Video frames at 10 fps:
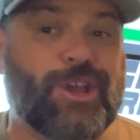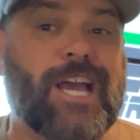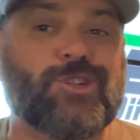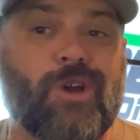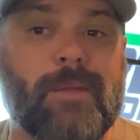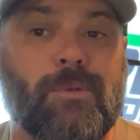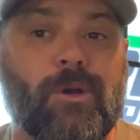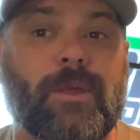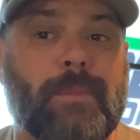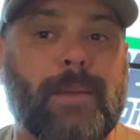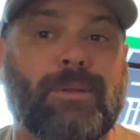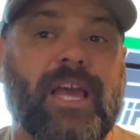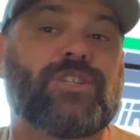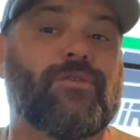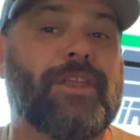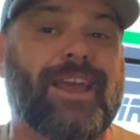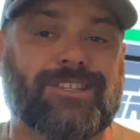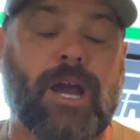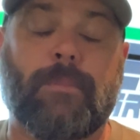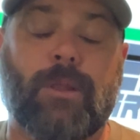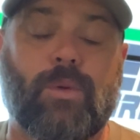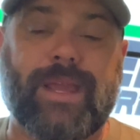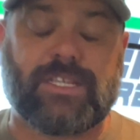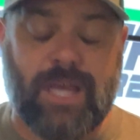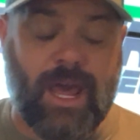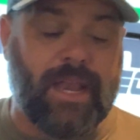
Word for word: you guys are on board the big plays over the next couple of weeks.